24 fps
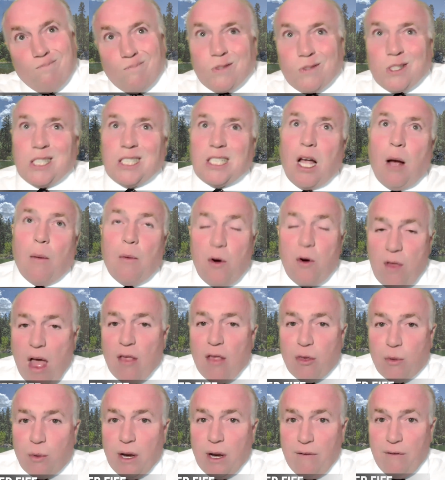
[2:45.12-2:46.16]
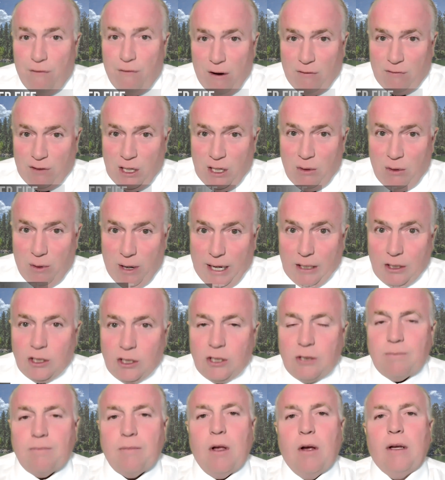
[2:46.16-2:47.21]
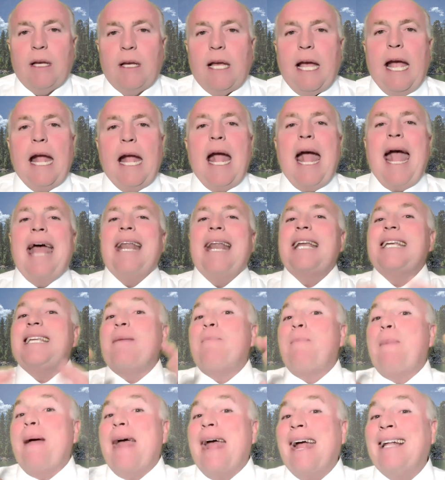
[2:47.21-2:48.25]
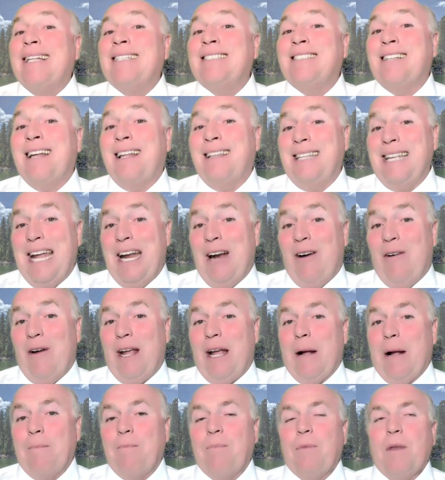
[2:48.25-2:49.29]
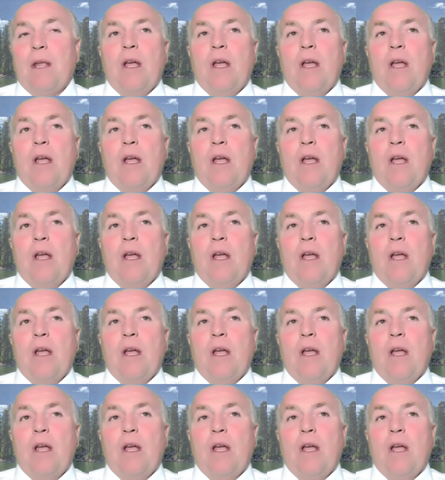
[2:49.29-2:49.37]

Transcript: Some are that 350 range, okay? And it depends on the area.